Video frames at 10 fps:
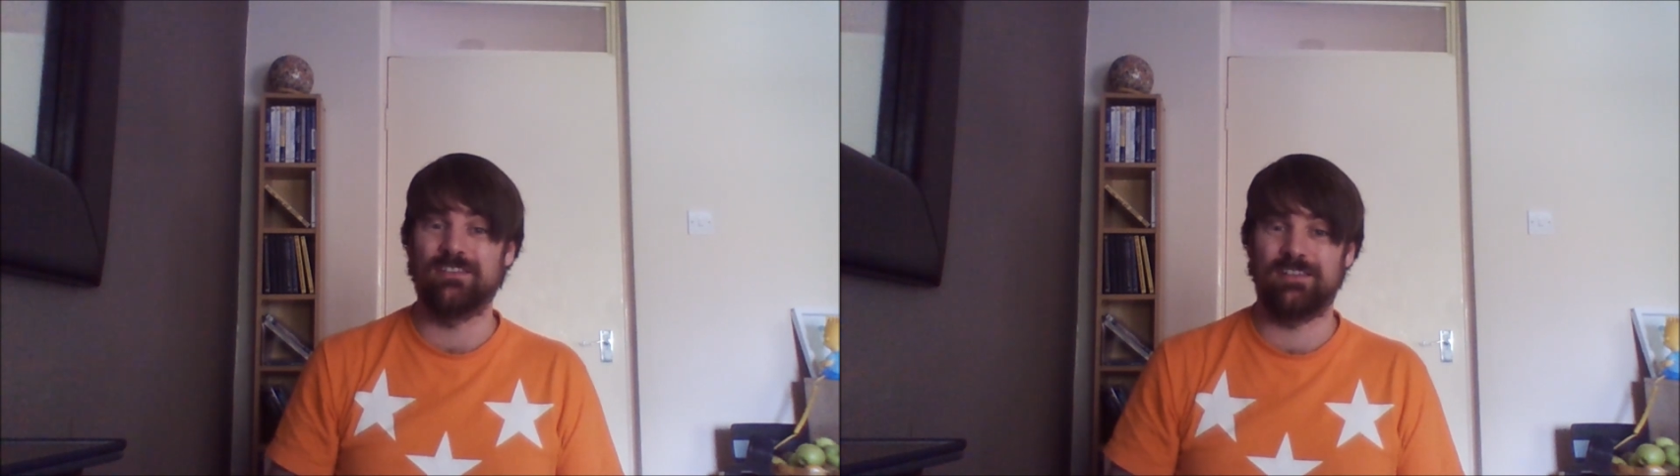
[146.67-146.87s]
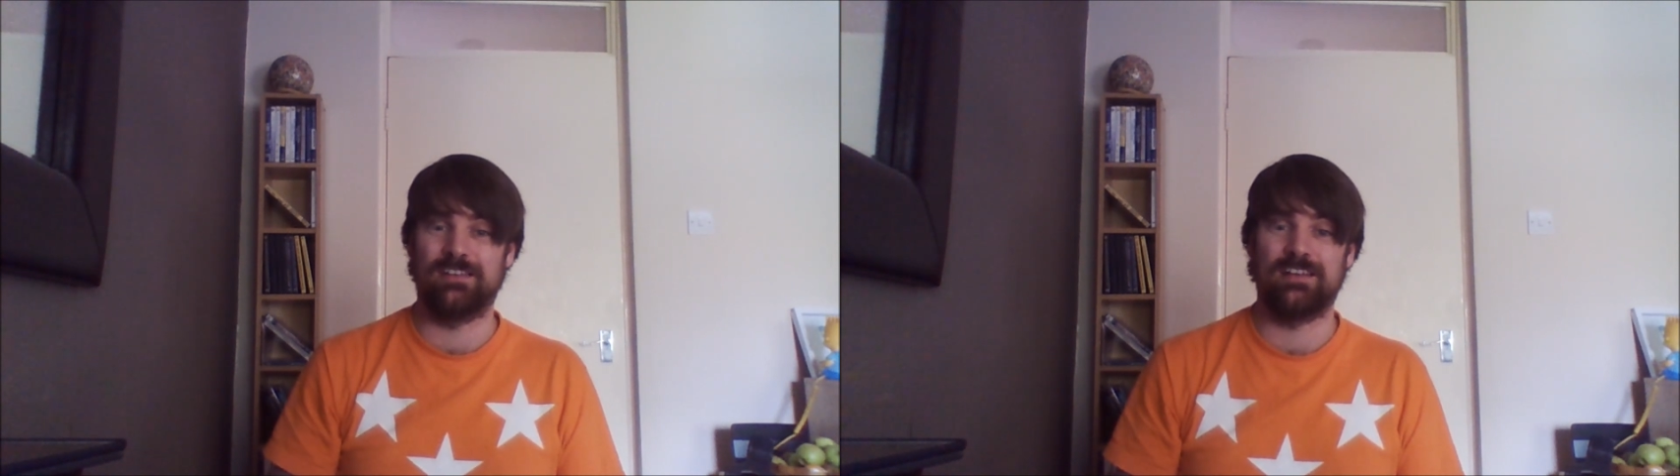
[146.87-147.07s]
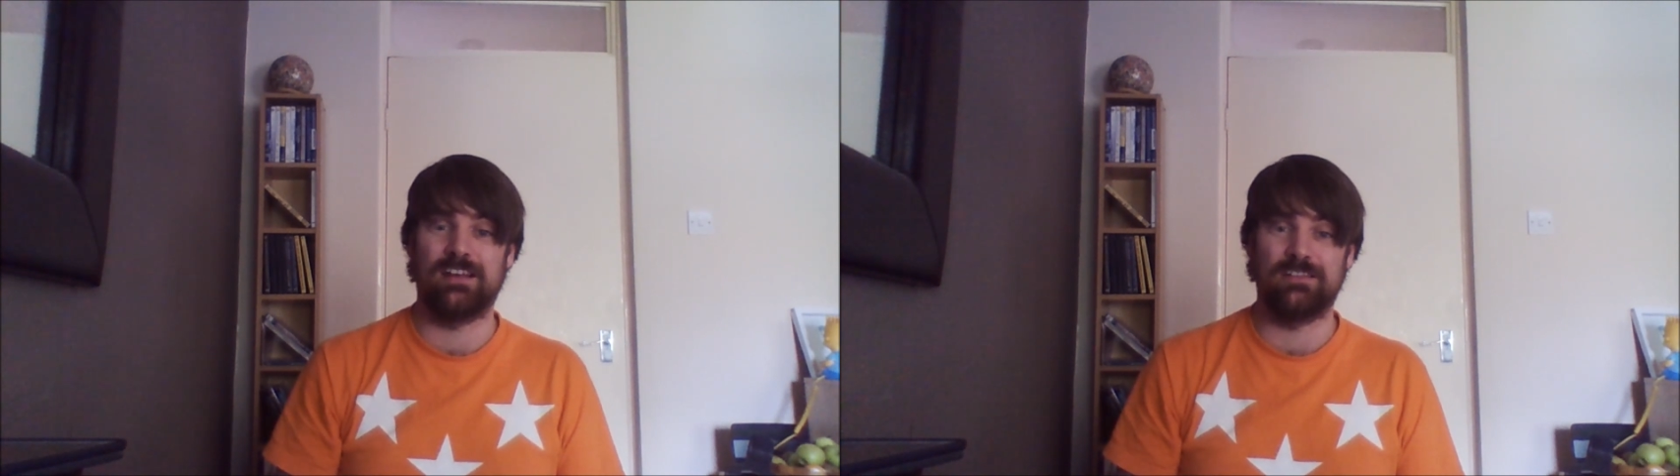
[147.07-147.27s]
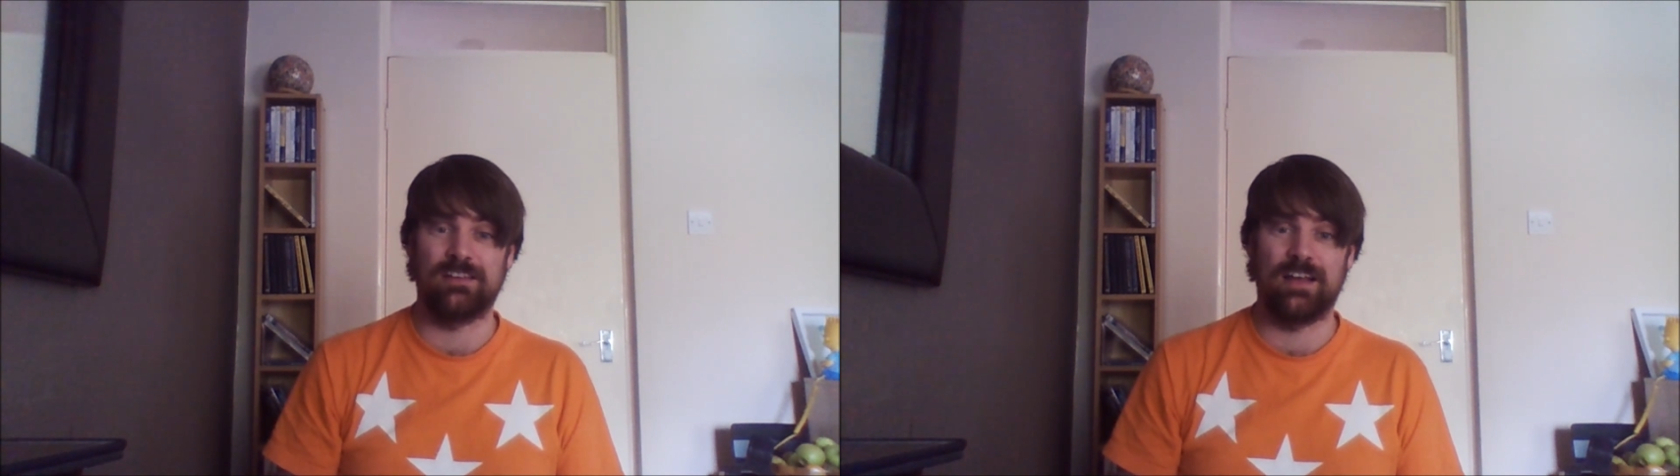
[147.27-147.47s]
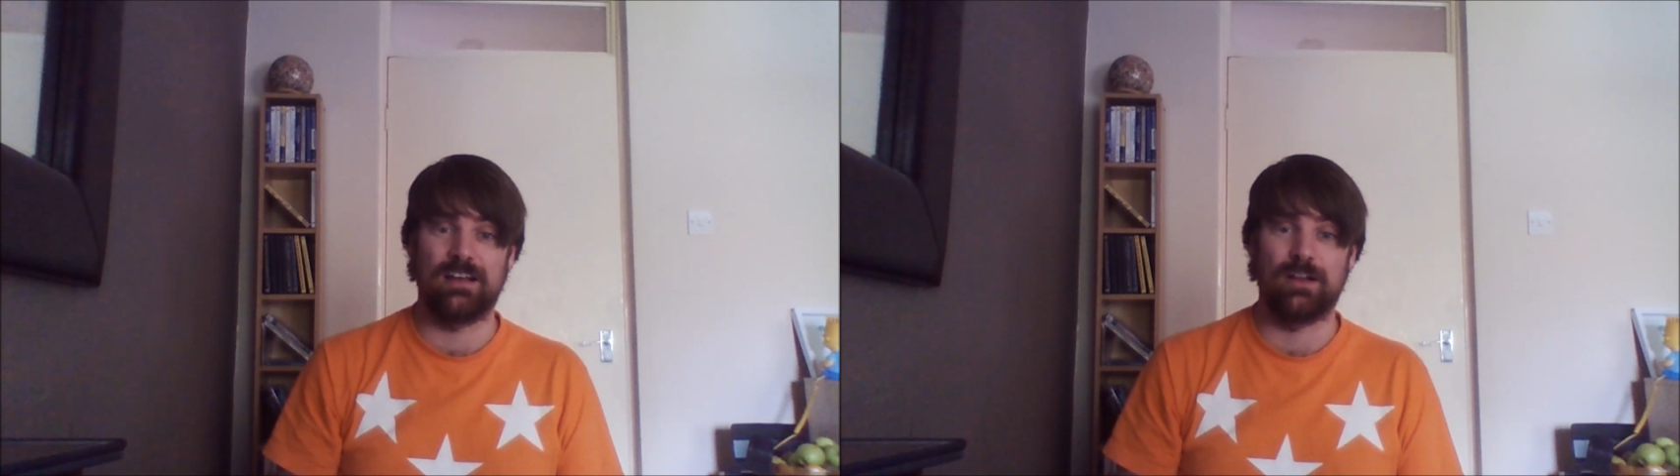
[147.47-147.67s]
just in case
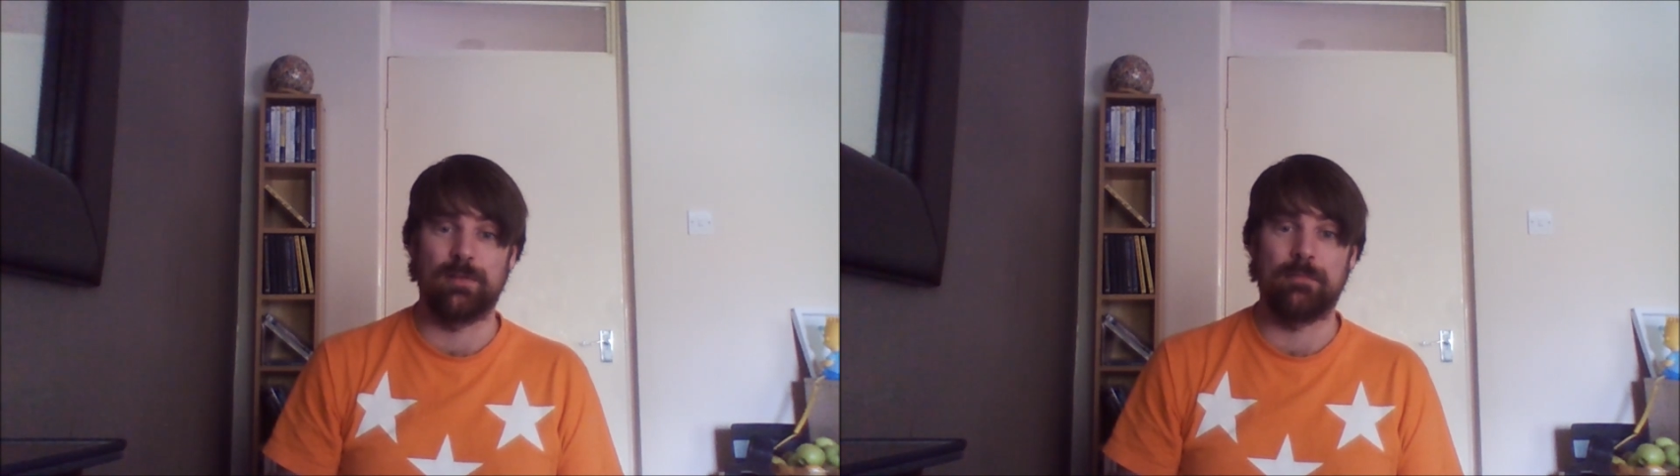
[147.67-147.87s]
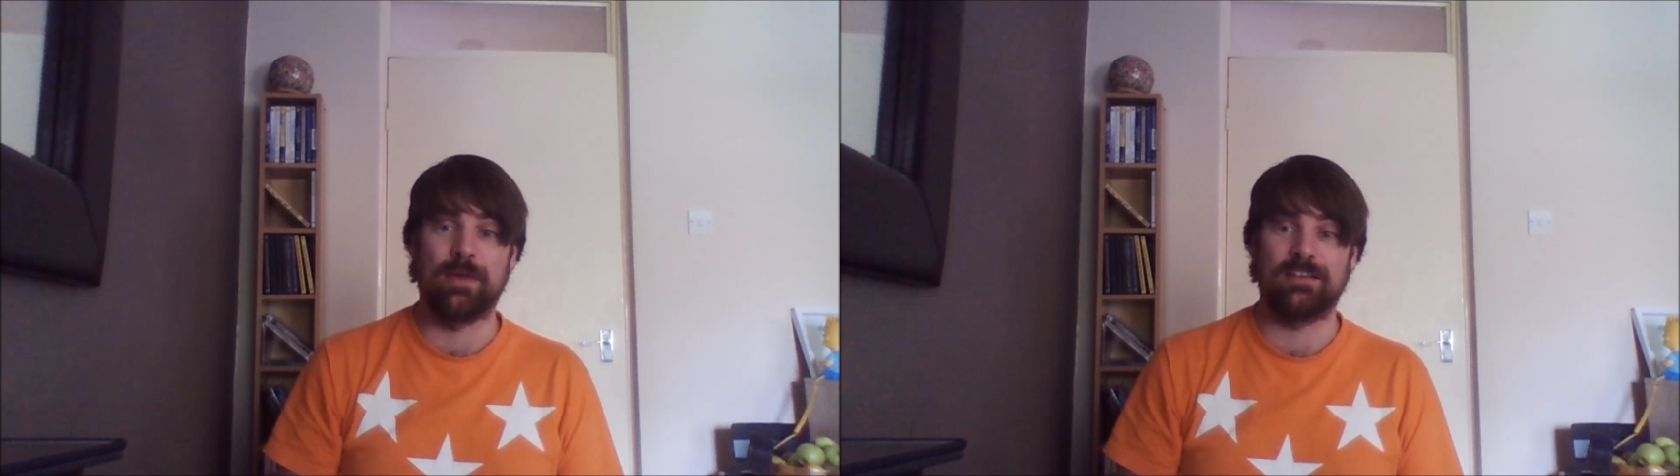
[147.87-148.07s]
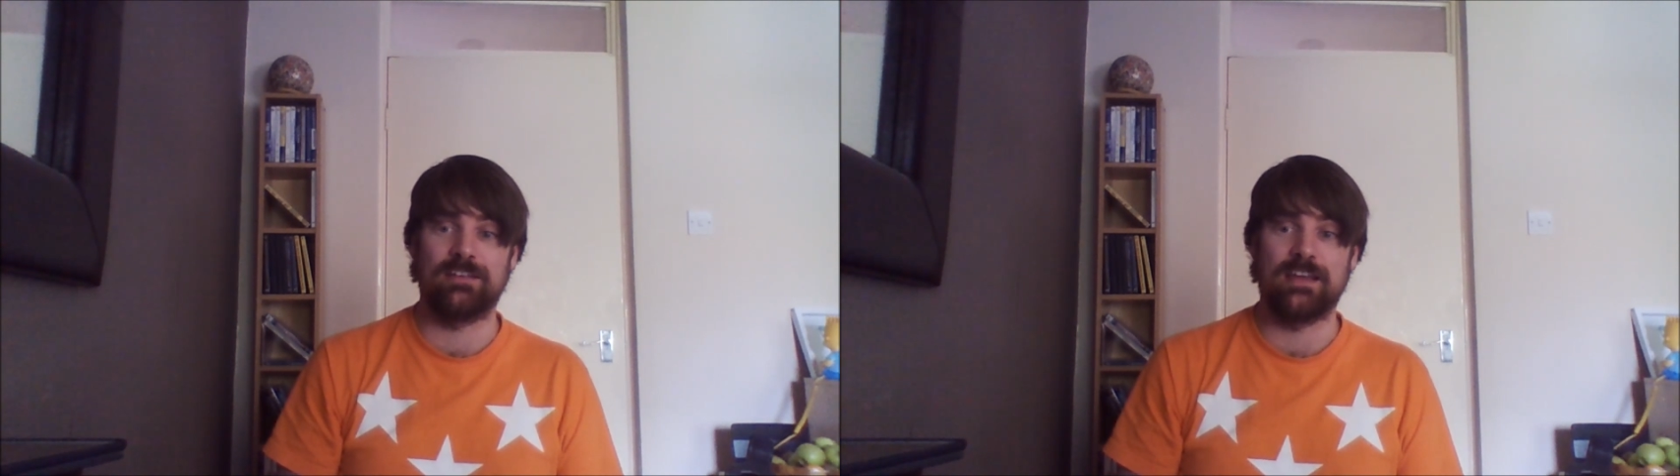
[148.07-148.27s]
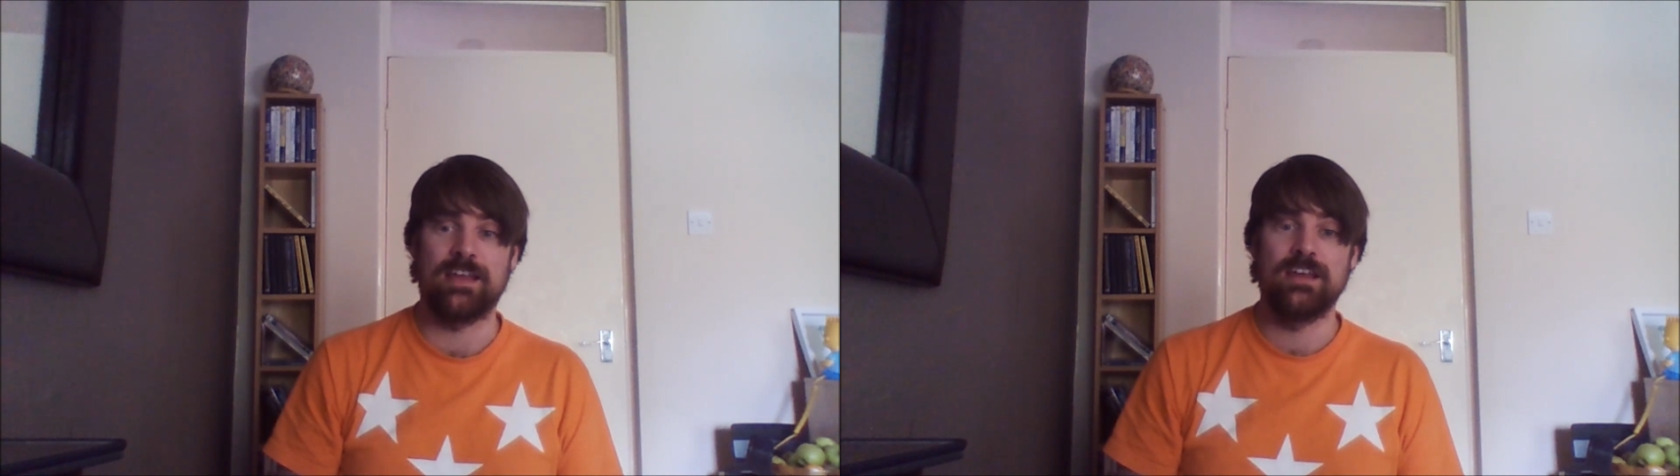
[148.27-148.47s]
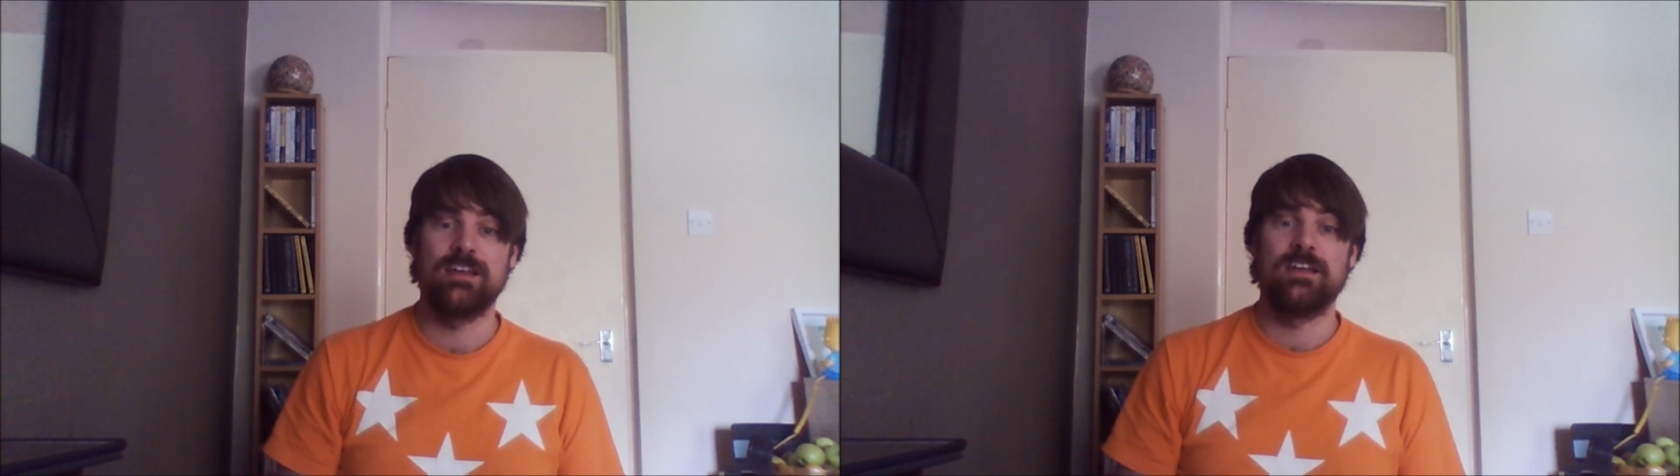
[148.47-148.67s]
you get a little bit messy